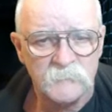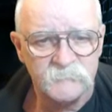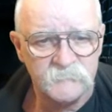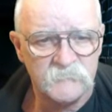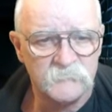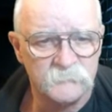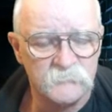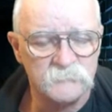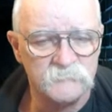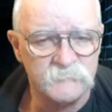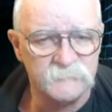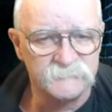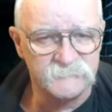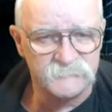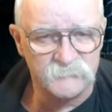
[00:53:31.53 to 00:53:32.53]
Yeah, it really
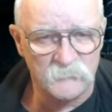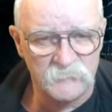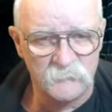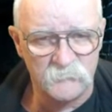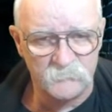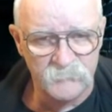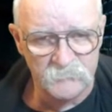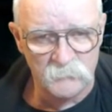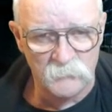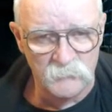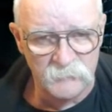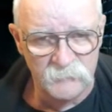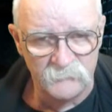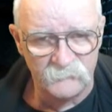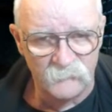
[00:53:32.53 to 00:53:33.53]
is. It's whatever people will
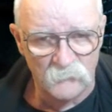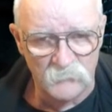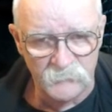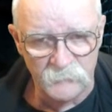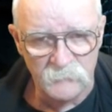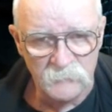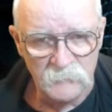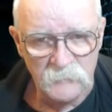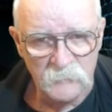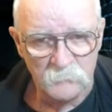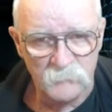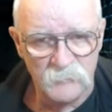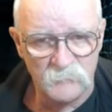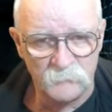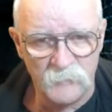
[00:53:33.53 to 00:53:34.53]
give for you.
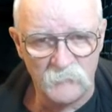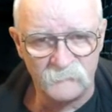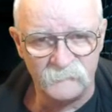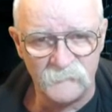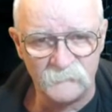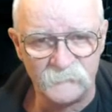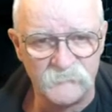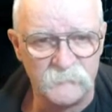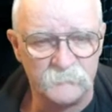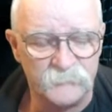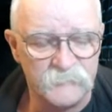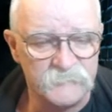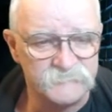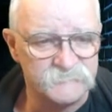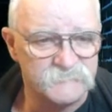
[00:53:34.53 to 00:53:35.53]
But $1.50 a
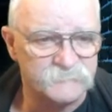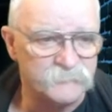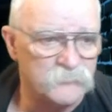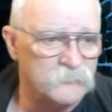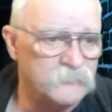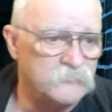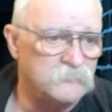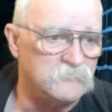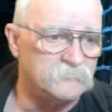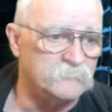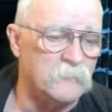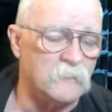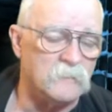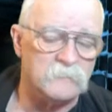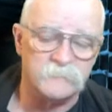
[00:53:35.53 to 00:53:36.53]
piece is pretty good,
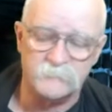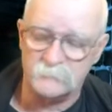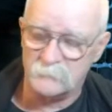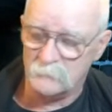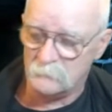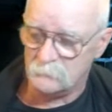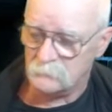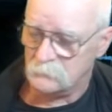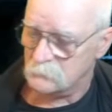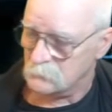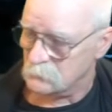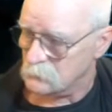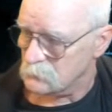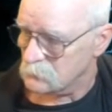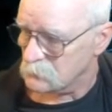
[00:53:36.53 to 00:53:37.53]
Mark,
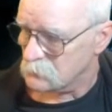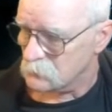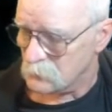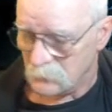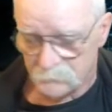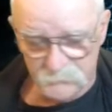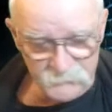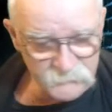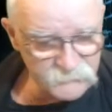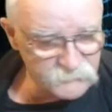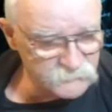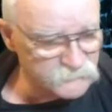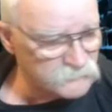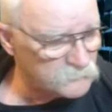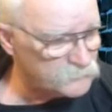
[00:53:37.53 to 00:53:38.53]
I mean,
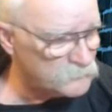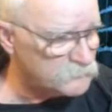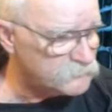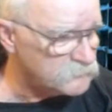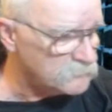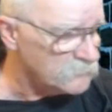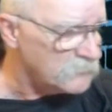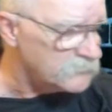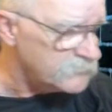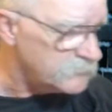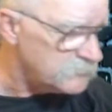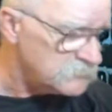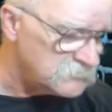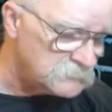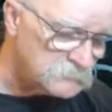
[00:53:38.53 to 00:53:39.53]
you're tripling your money.